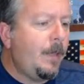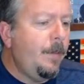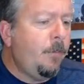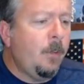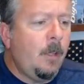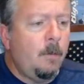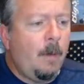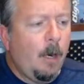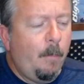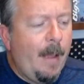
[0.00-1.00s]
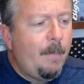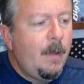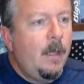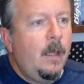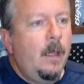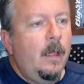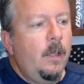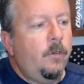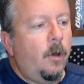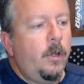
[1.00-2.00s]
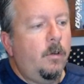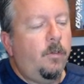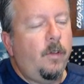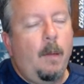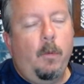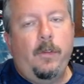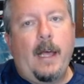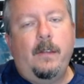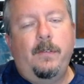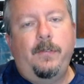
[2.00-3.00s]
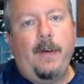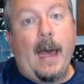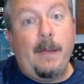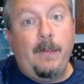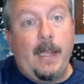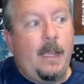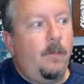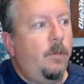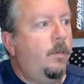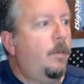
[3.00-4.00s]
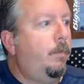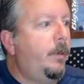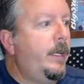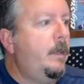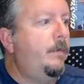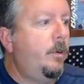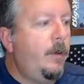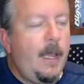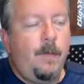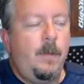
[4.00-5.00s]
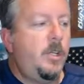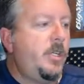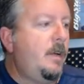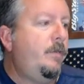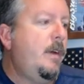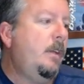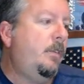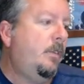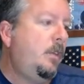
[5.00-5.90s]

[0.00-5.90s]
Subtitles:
This is another model map. This is all your ensembles out to 5 days. This is a blend of your Navy, GFS,